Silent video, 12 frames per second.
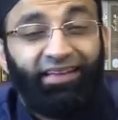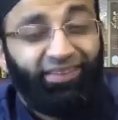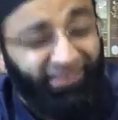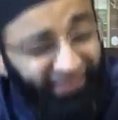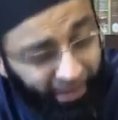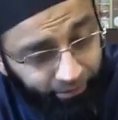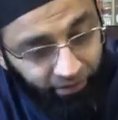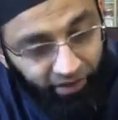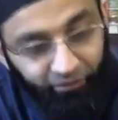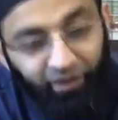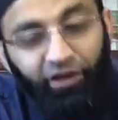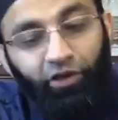Same
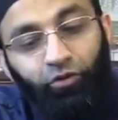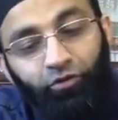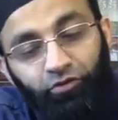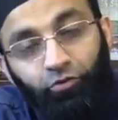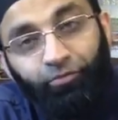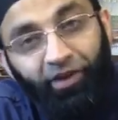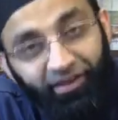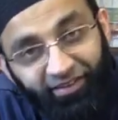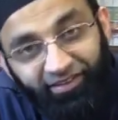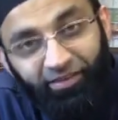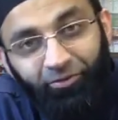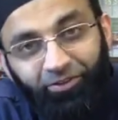thing when it goes to
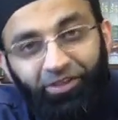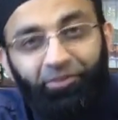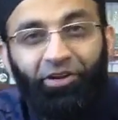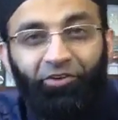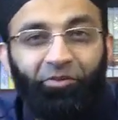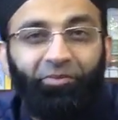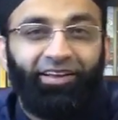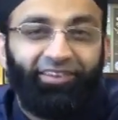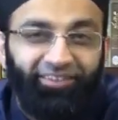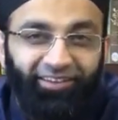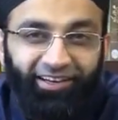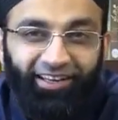practicing Muslim, it will be
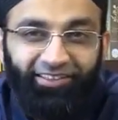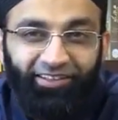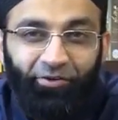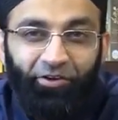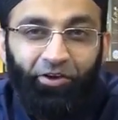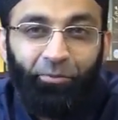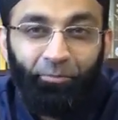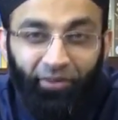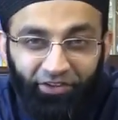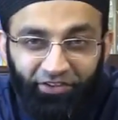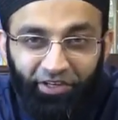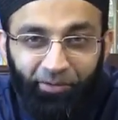considered as
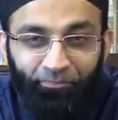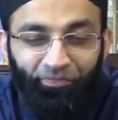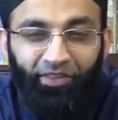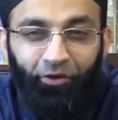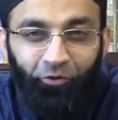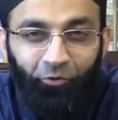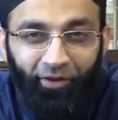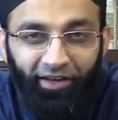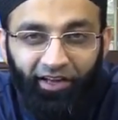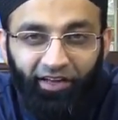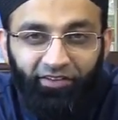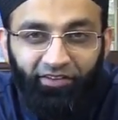mercy. Now you
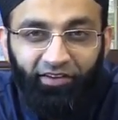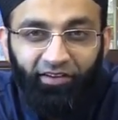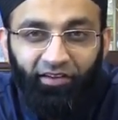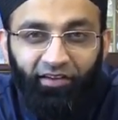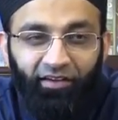might ask,